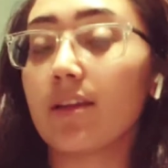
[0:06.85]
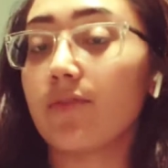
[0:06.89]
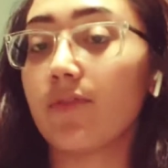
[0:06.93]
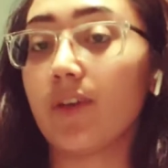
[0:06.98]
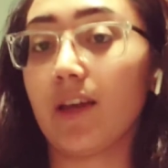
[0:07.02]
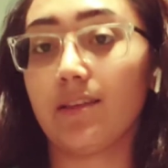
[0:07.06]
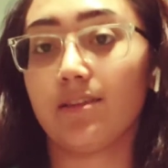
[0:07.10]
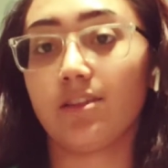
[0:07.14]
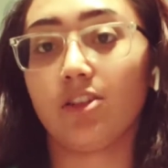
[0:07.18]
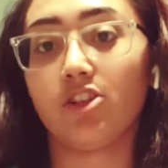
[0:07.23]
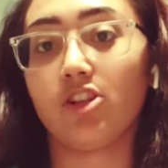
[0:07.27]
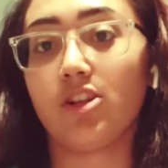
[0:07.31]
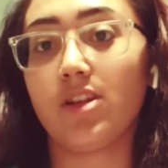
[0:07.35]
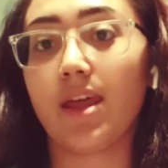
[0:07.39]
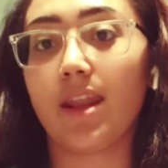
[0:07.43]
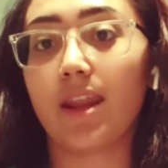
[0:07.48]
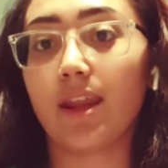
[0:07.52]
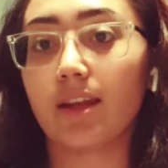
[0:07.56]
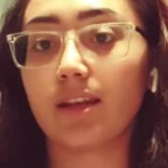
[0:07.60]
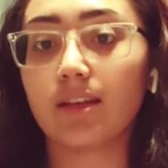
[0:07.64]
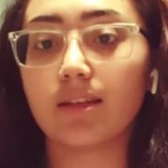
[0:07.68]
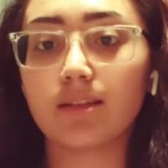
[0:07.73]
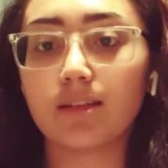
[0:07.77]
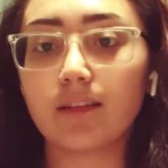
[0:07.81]
to fix a
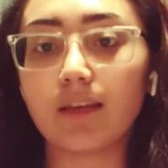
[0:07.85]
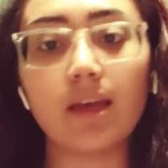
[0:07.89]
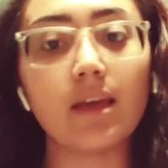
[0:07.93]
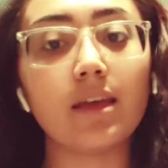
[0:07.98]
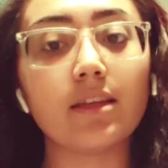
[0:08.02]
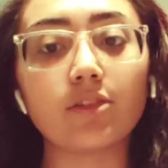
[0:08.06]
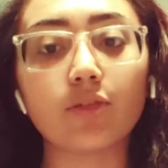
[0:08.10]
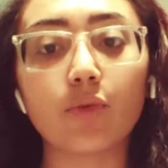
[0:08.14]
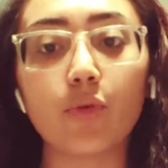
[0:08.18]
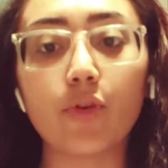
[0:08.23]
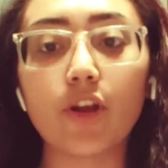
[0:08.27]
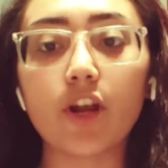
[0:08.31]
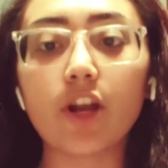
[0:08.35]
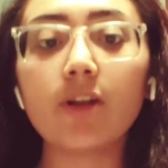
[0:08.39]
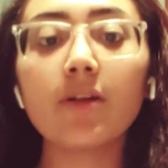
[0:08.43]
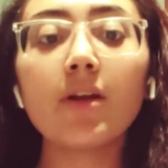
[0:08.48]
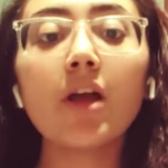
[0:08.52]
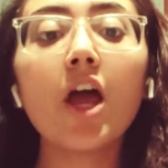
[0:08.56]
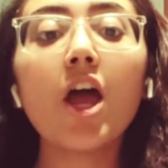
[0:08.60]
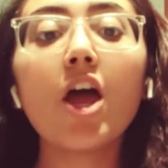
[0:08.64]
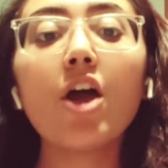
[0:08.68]
genetic disorder?